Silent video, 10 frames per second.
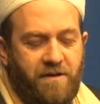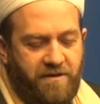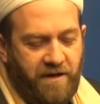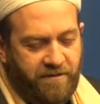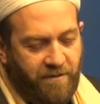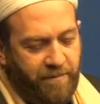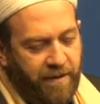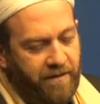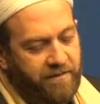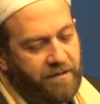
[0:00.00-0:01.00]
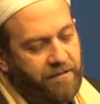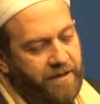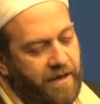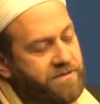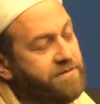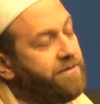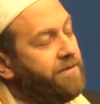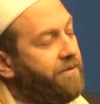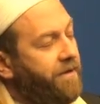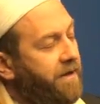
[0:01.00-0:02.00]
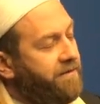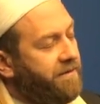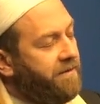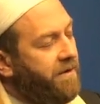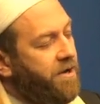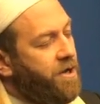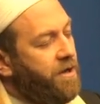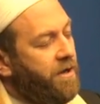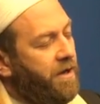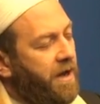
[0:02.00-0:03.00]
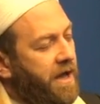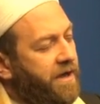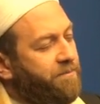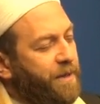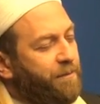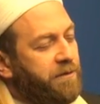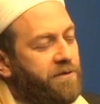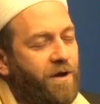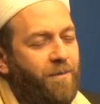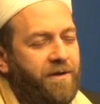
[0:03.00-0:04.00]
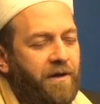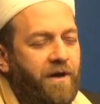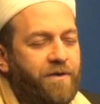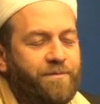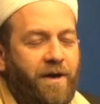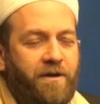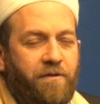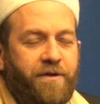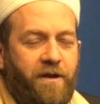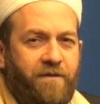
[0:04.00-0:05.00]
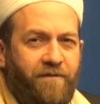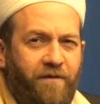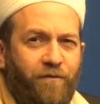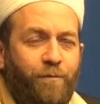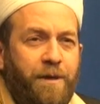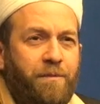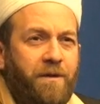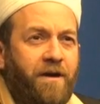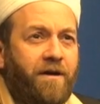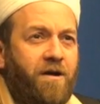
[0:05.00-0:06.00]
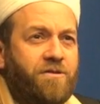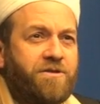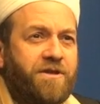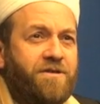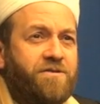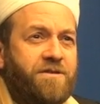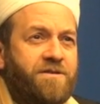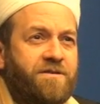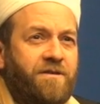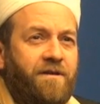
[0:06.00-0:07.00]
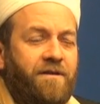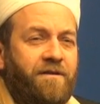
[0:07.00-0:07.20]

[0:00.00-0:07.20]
and not comparing the creation to the creator. That can people talk about Allah subhanahu wa ta'ala, and very few people are conscientious,